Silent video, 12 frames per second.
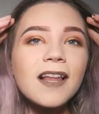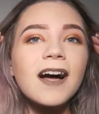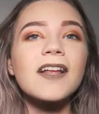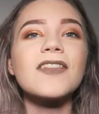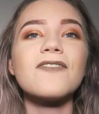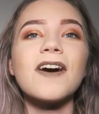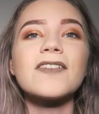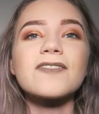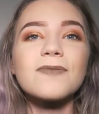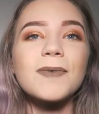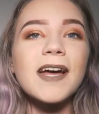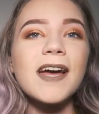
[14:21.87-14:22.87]
like the
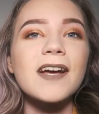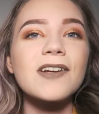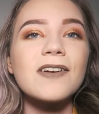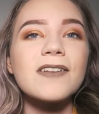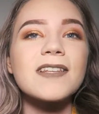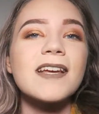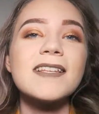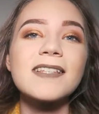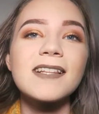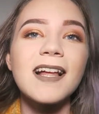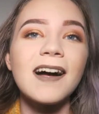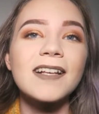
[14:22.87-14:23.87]
rest of my hair, because
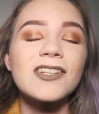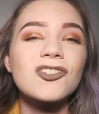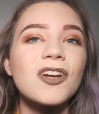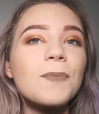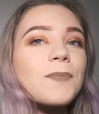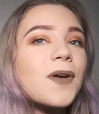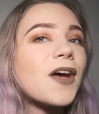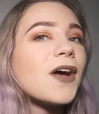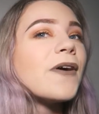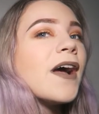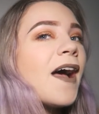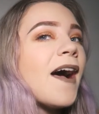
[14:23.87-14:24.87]
it's a lightening
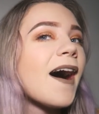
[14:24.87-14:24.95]
shampoo